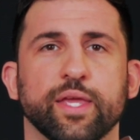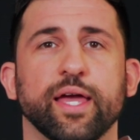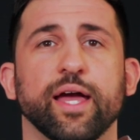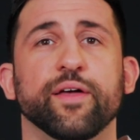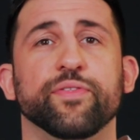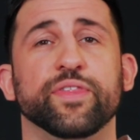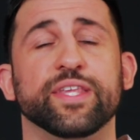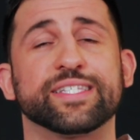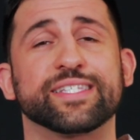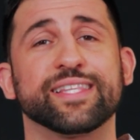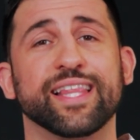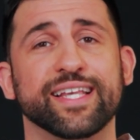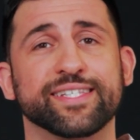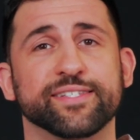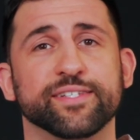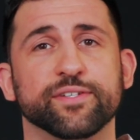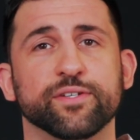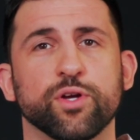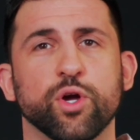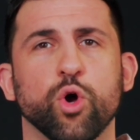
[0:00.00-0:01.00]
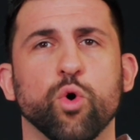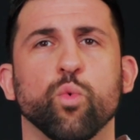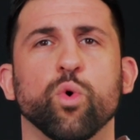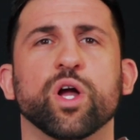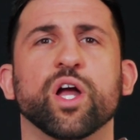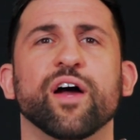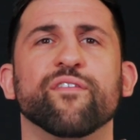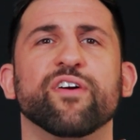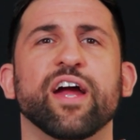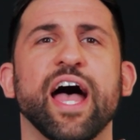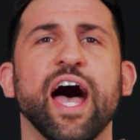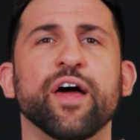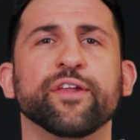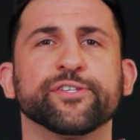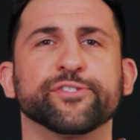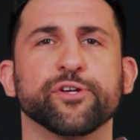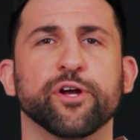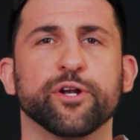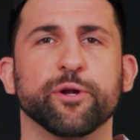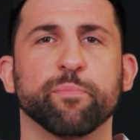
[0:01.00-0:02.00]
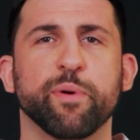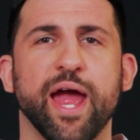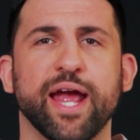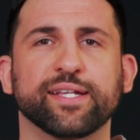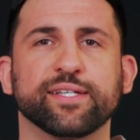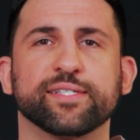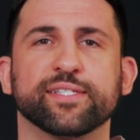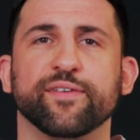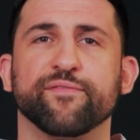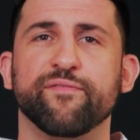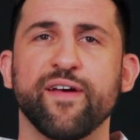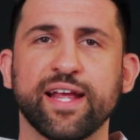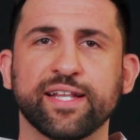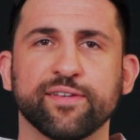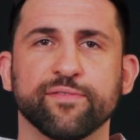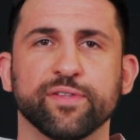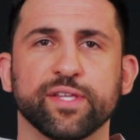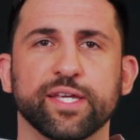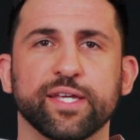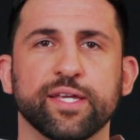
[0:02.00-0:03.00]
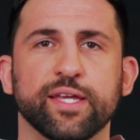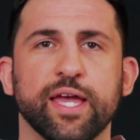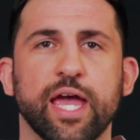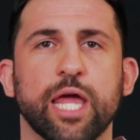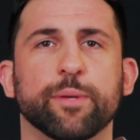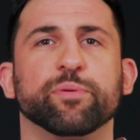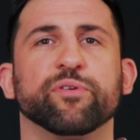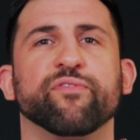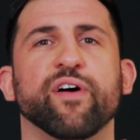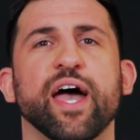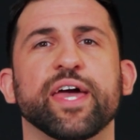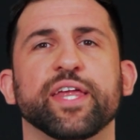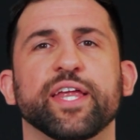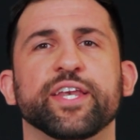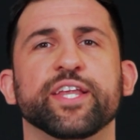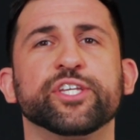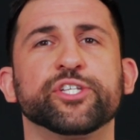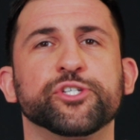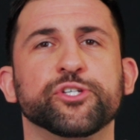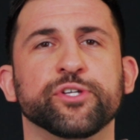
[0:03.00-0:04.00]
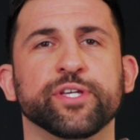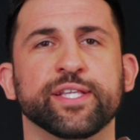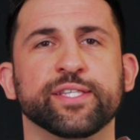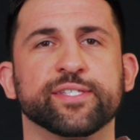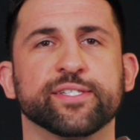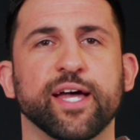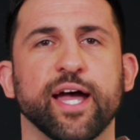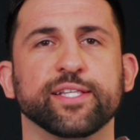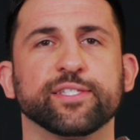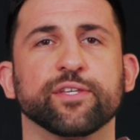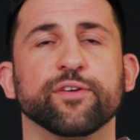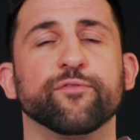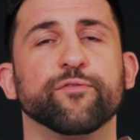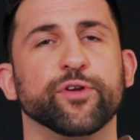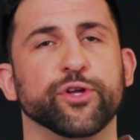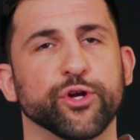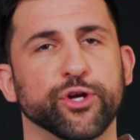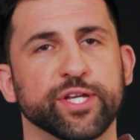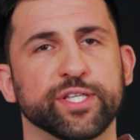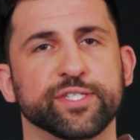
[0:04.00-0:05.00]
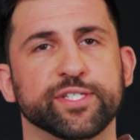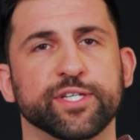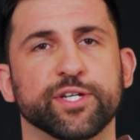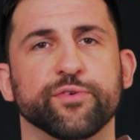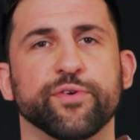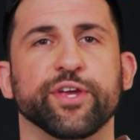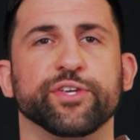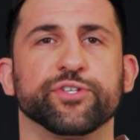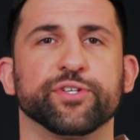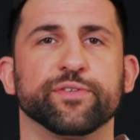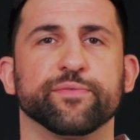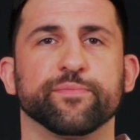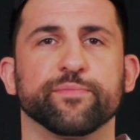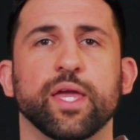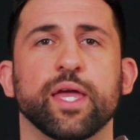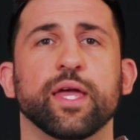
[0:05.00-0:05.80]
And this lesson will cover how to start a practice effectively and provide additional insights for your consideration.